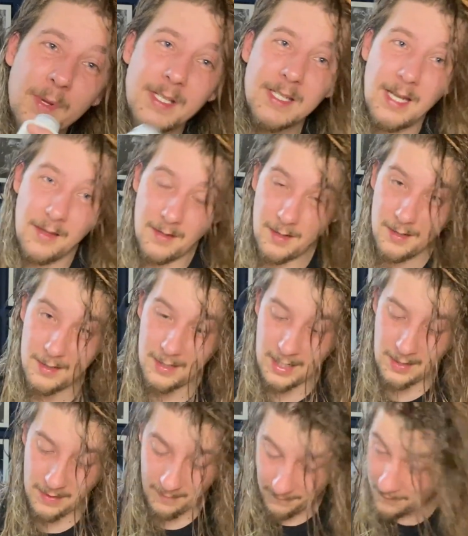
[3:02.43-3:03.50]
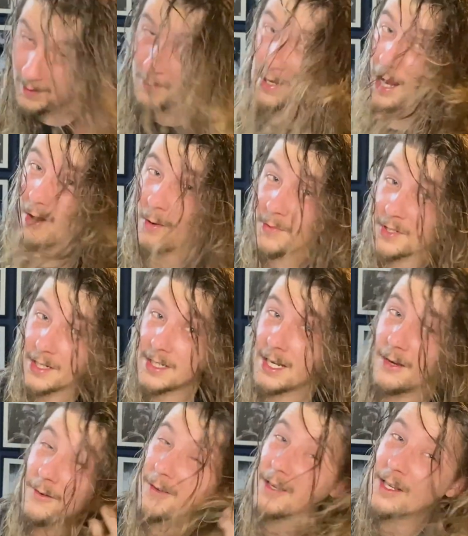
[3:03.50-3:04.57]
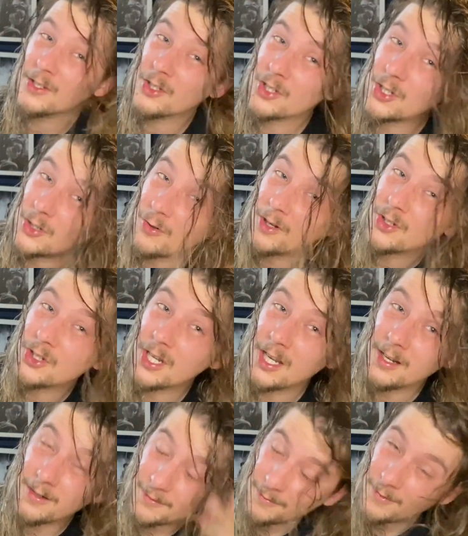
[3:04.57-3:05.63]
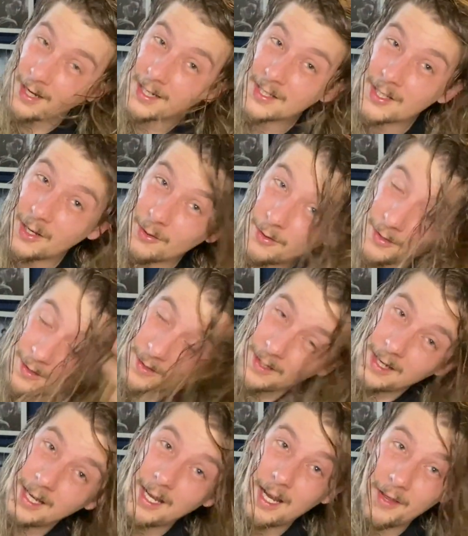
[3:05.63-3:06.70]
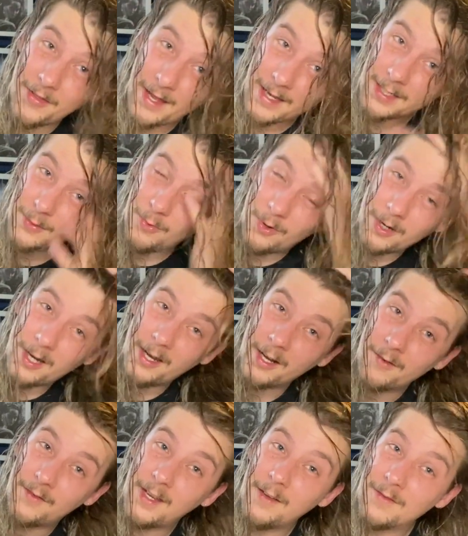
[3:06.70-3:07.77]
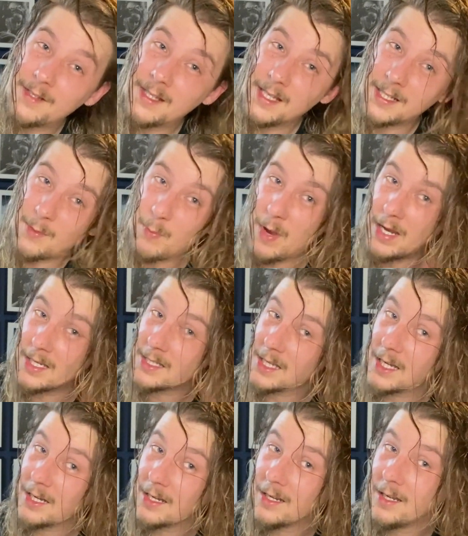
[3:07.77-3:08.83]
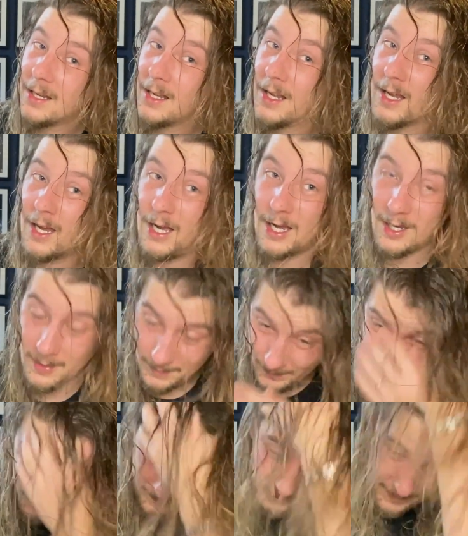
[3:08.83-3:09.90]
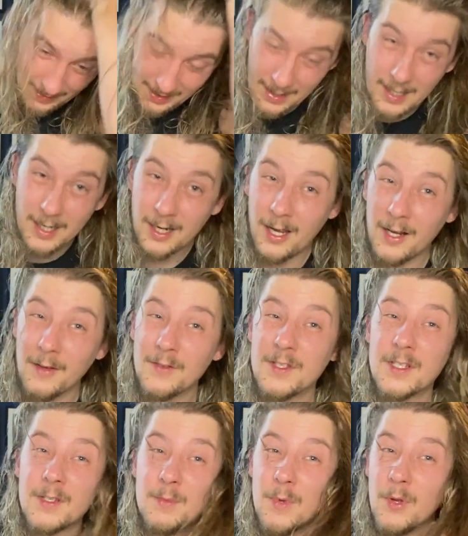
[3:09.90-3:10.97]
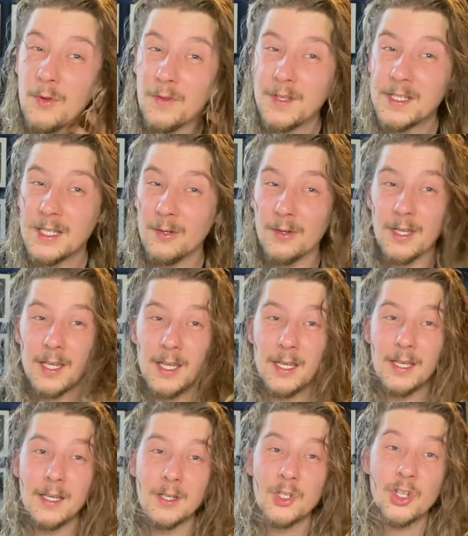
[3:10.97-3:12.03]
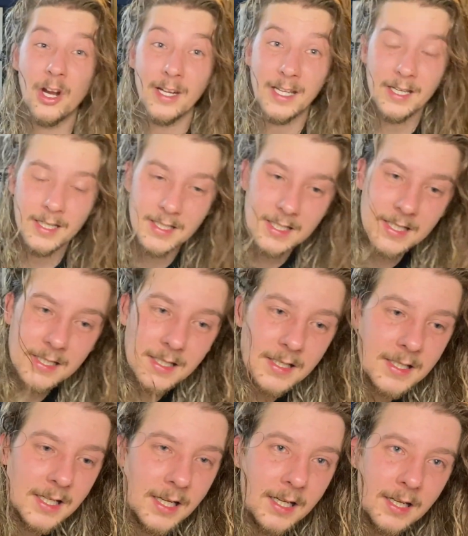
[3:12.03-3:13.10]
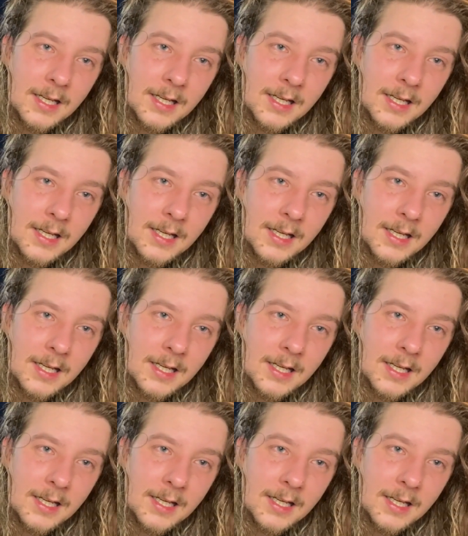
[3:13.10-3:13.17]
together, and then flip your hair upside down and just scrunch it in like so. And that's what kind of gives this amazing kind of smooth, silky, shiny consistency.